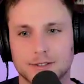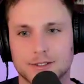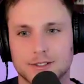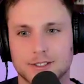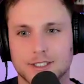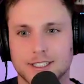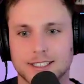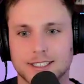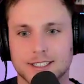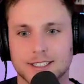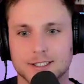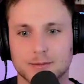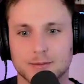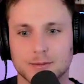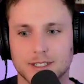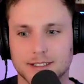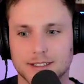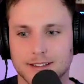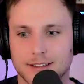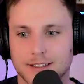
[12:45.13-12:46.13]
See you next
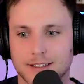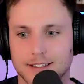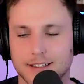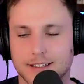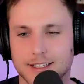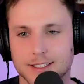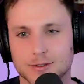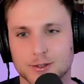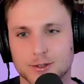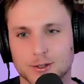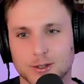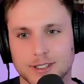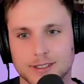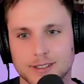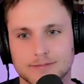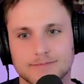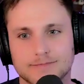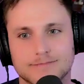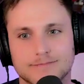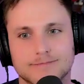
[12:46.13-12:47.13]
month. And thanks for joining.
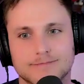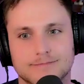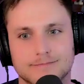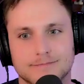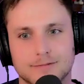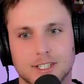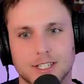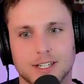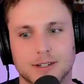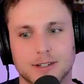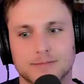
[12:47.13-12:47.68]
Take care.